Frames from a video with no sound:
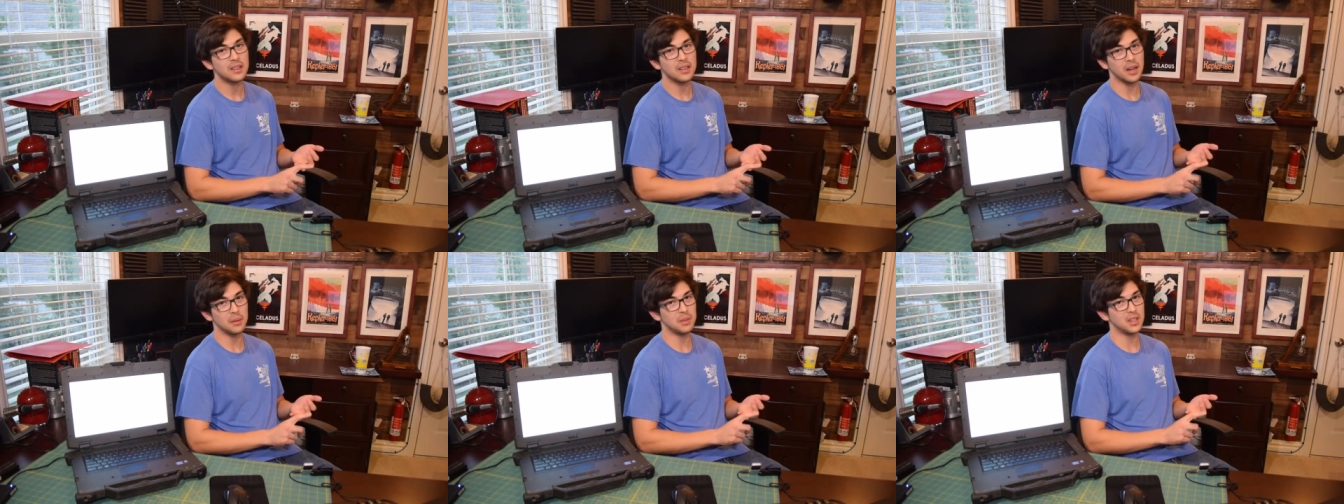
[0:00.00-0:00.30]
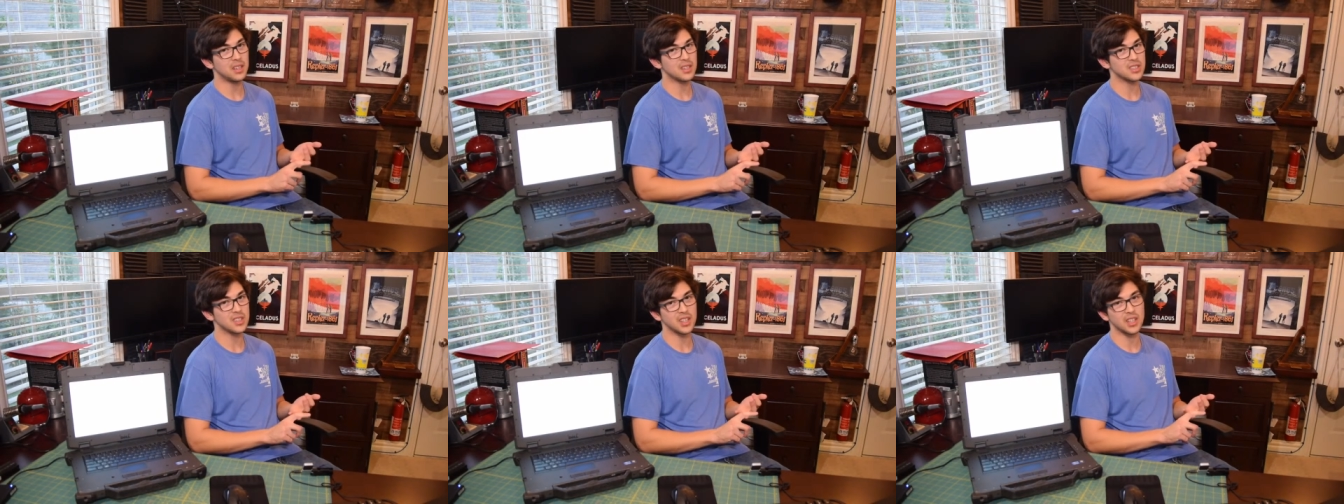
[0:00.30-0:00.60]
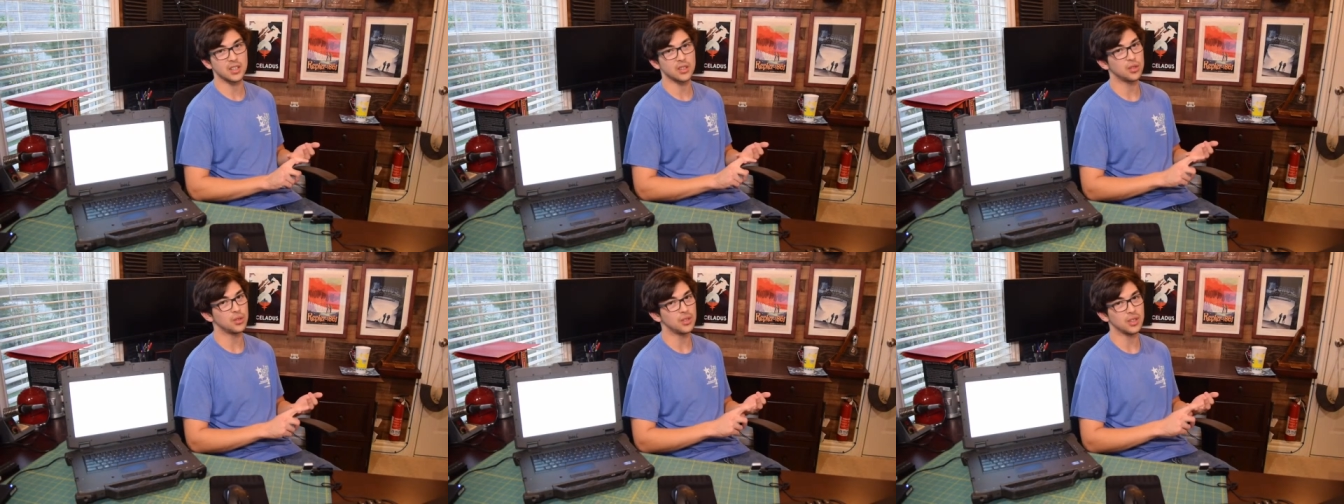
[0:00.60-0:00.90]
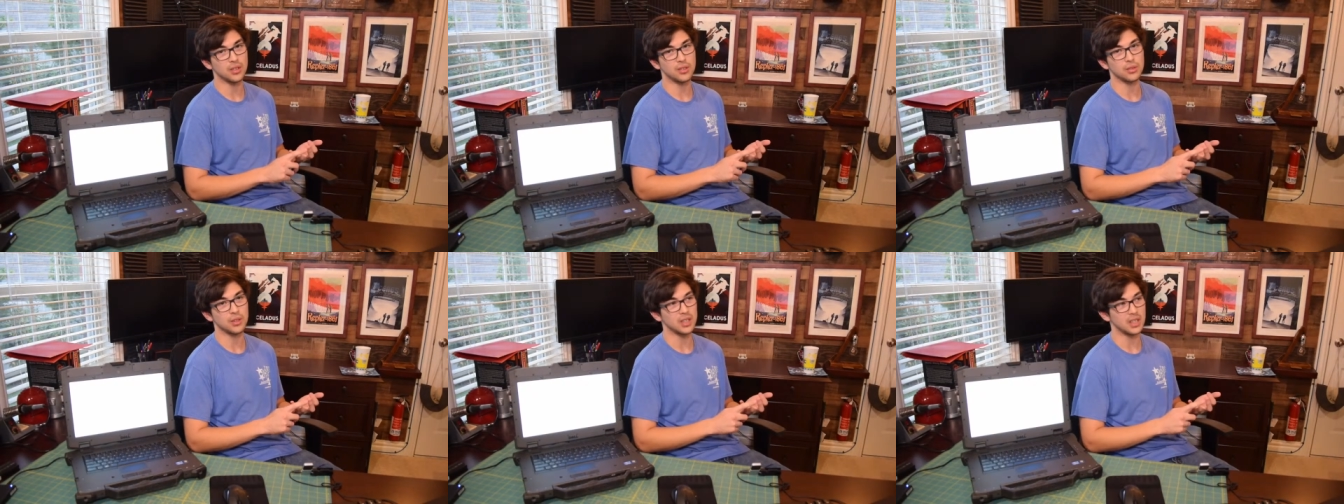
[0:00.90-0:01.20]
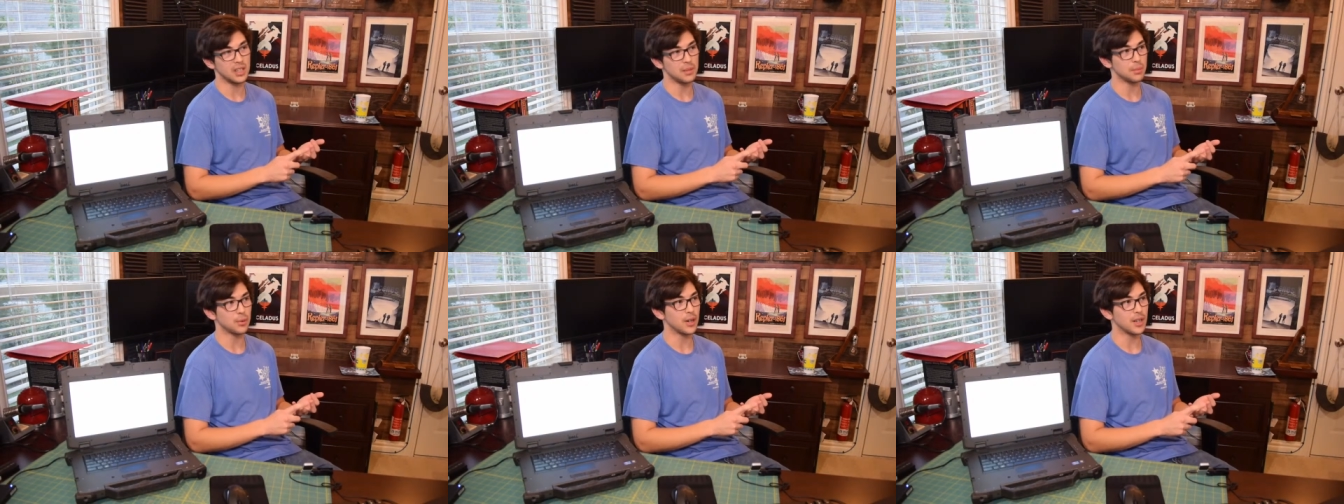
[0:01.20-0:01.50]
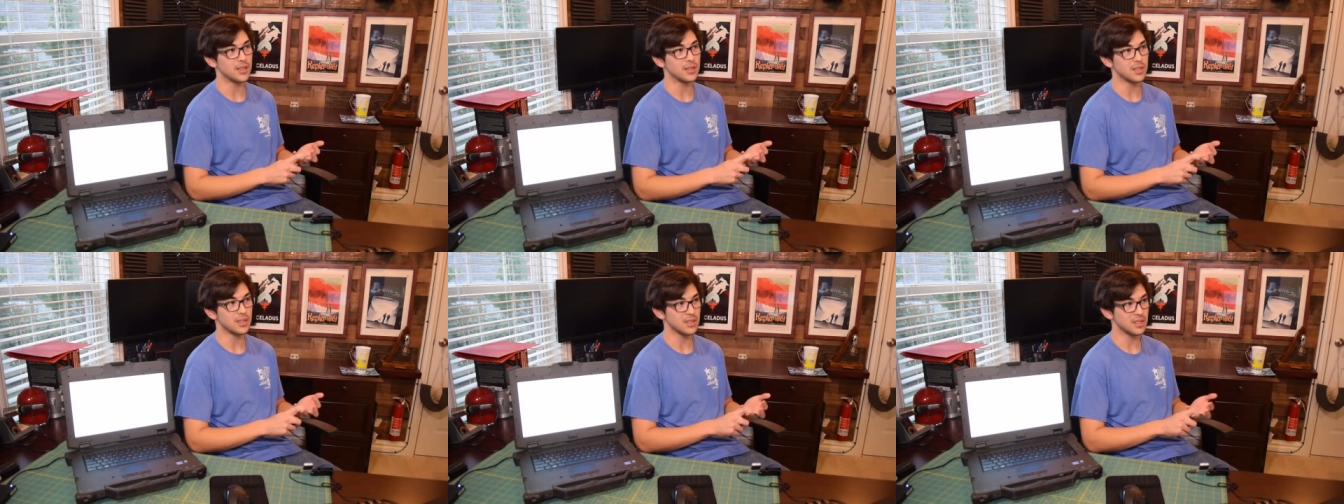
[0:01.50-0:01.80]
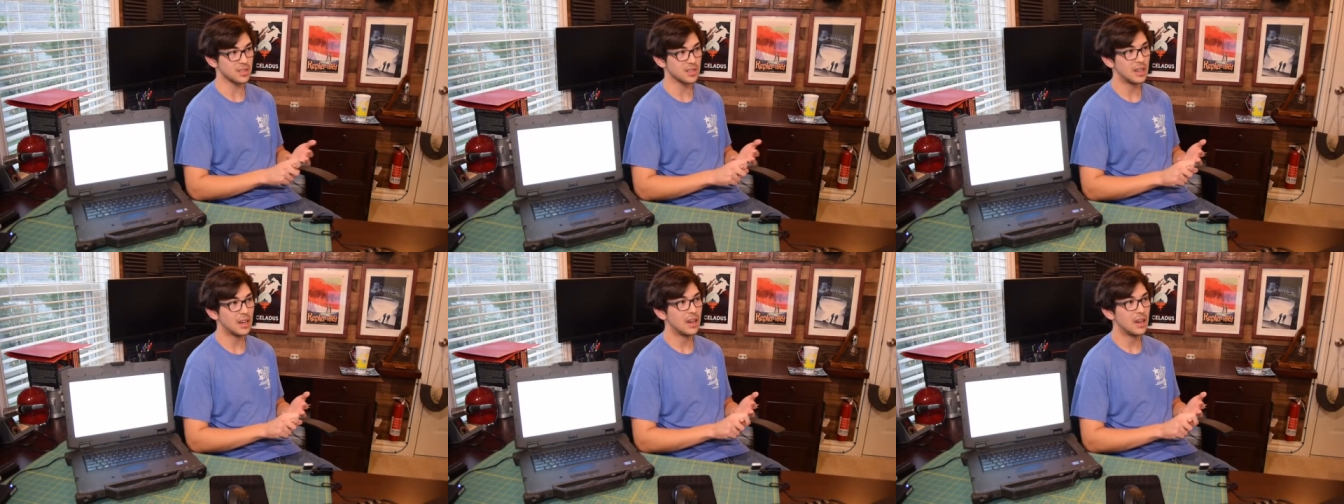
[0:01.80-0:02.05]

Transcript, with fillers: I mean, it's like a two to three day process.